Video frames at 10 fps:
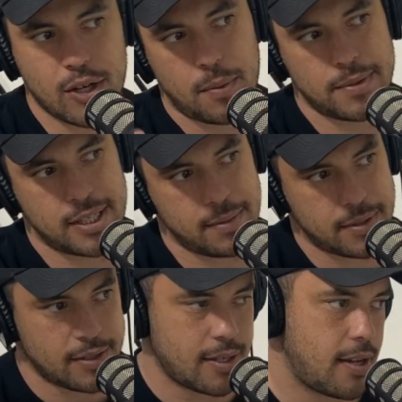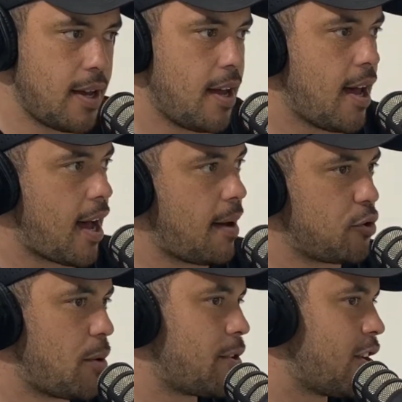concepts into um,
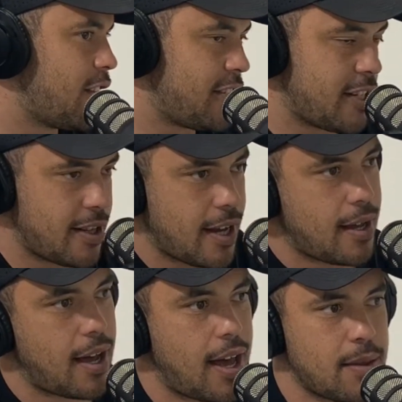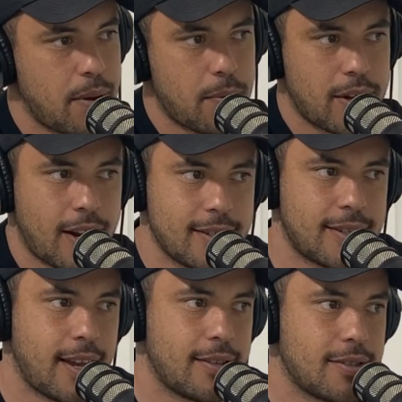terminology that other people can
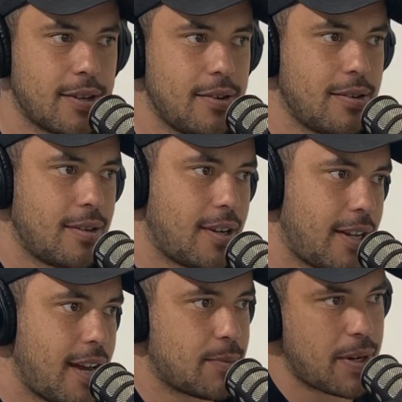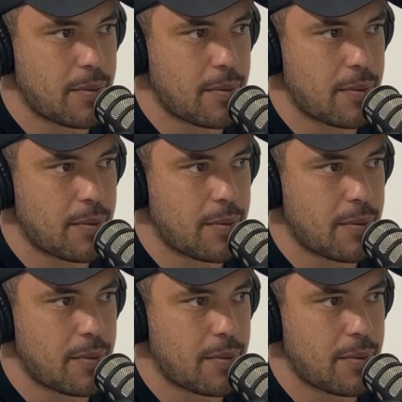understand. So yeah, it's been